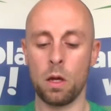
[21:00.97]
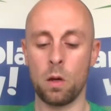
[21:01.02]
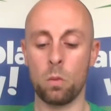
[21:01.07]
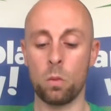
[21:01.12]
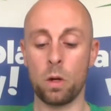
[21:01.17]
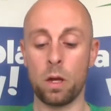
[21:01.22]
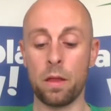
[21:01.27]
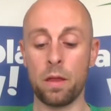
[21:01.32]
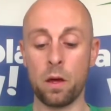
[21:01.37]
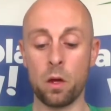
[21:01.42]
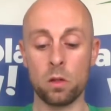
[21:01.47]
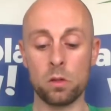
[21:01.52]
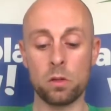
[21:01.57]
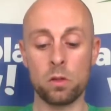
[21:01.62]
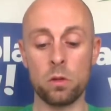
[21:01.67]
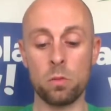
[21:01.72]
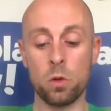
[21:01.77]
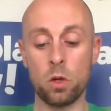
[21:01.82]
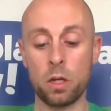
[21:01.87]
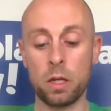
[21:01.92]
We'll get that onto
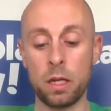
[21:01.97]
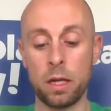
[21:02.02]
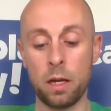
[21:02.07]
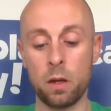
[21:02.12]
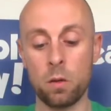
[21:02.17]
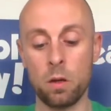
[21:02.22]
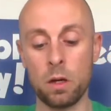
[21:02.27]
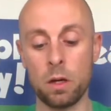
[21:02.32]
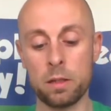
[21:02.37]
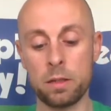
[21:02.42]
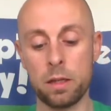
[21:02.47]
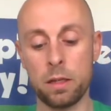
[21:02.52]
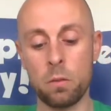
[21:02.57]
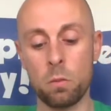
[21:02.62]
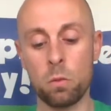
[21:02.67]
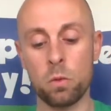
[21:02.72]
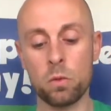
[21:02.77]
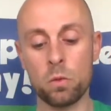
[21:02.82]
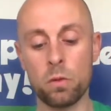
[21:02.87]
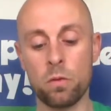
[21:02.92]
the monkey now, and like I say,
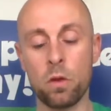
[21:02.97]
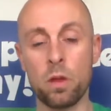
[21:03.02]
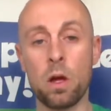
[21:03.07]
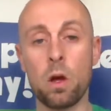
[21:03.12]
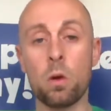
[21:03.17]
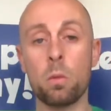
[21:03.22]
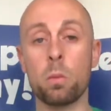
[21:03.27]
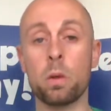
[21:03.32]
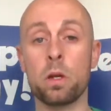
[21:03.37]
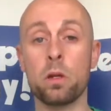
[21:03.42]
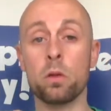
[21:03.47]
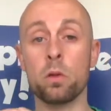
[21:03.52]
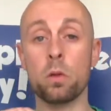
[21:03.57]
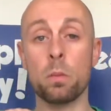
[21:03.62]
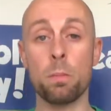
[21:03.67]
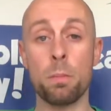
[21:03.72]
once we've got that on, we can do the